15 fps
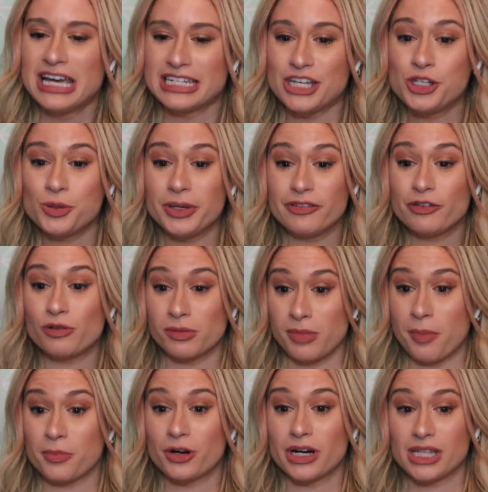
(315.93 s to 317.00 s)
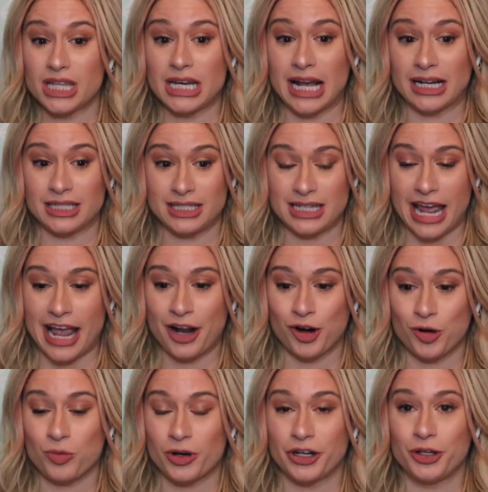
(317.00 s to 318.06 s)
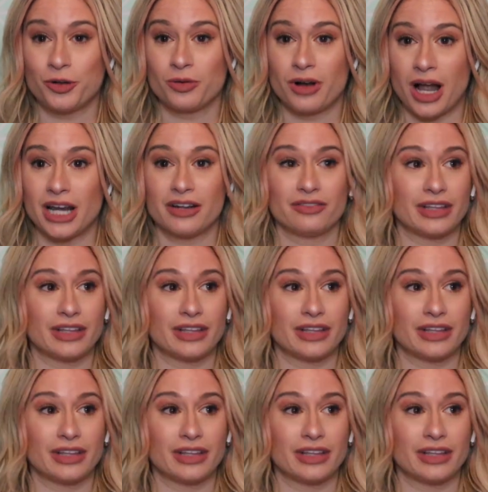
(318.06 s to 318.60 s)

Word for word: Did you even remember it the next day or were you kind of